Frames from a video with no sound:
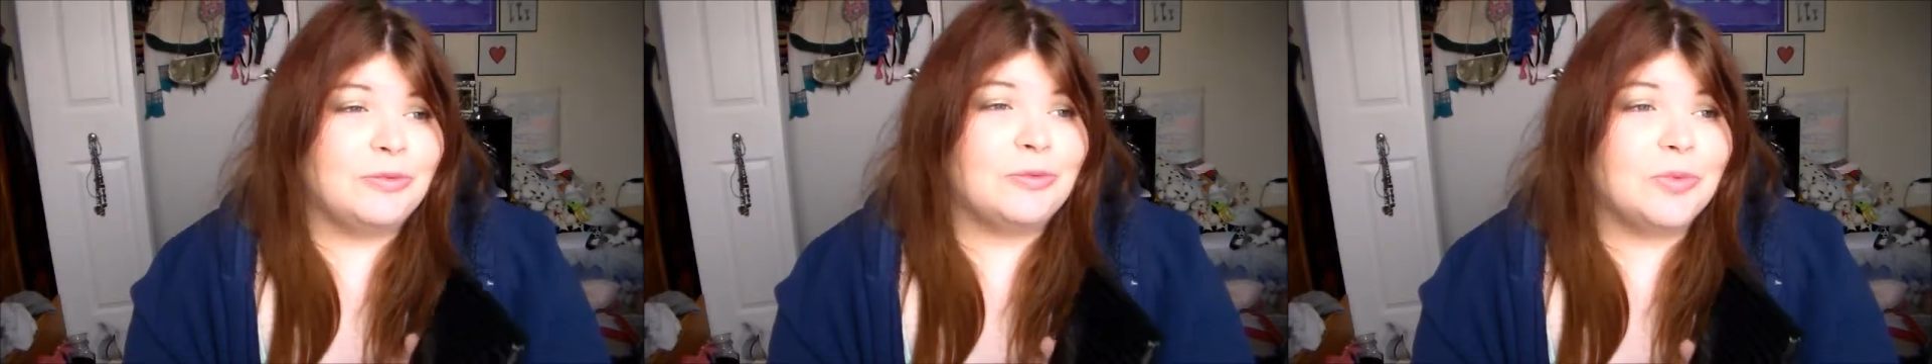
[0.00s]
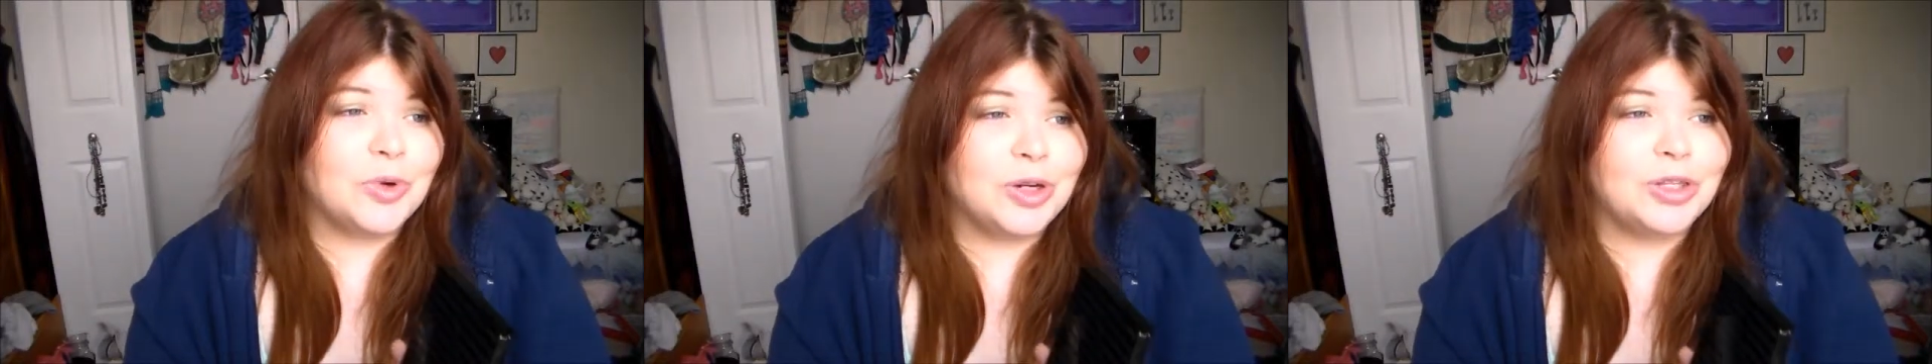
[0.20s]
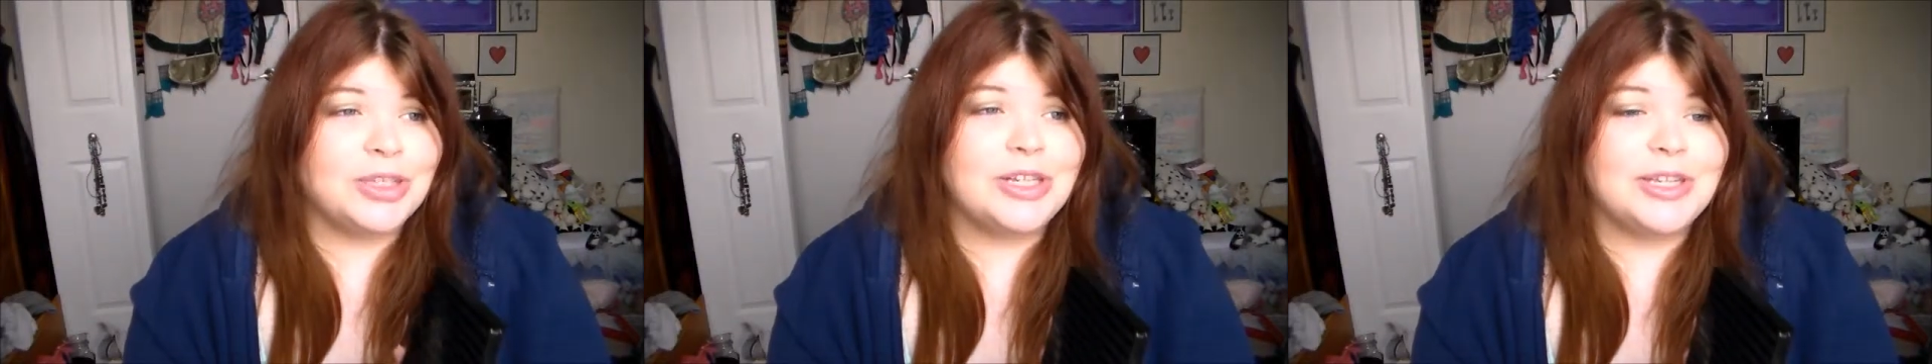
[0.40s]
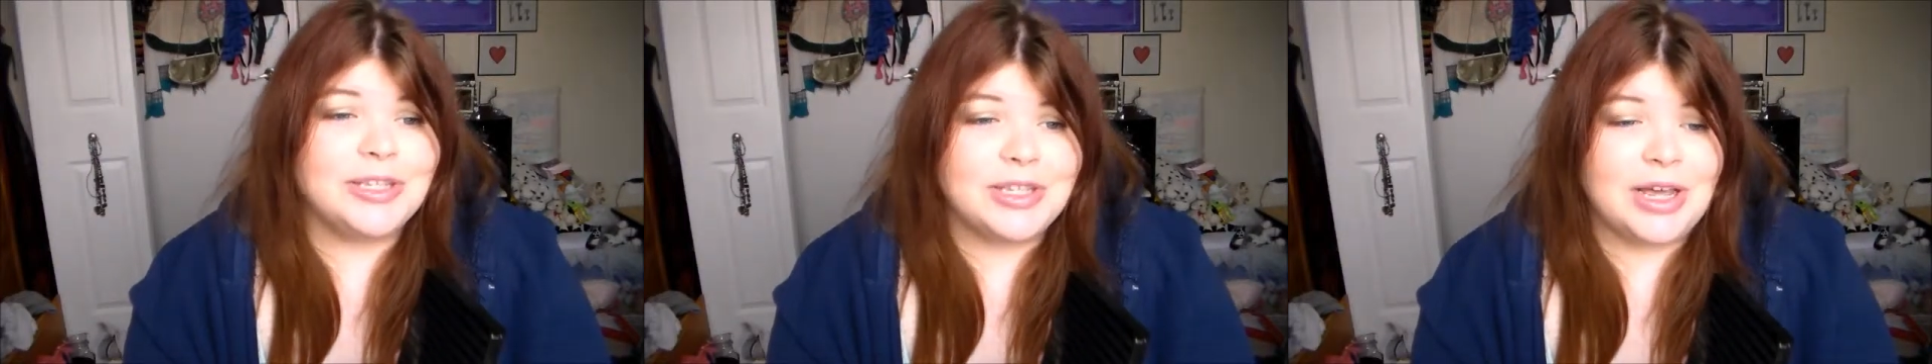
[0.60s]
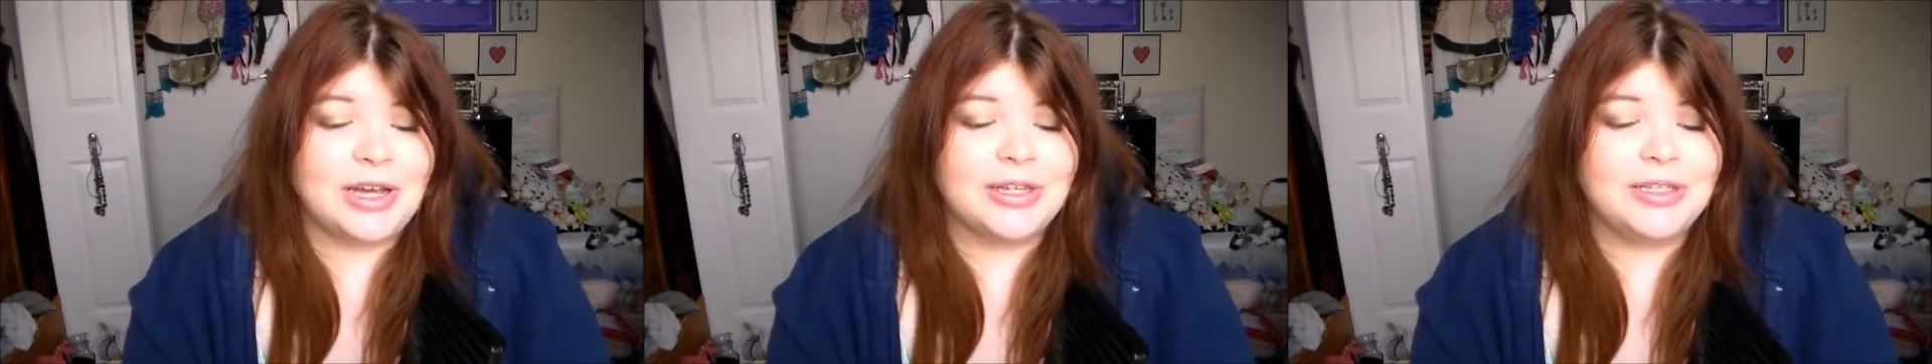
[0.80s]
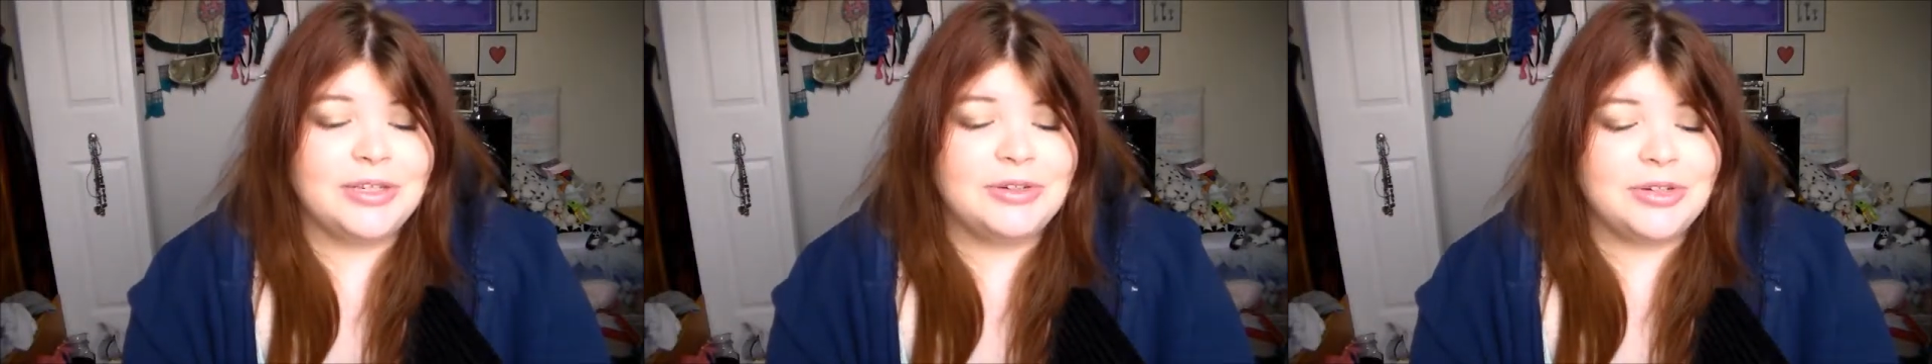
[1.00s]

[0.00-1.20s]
really sucks.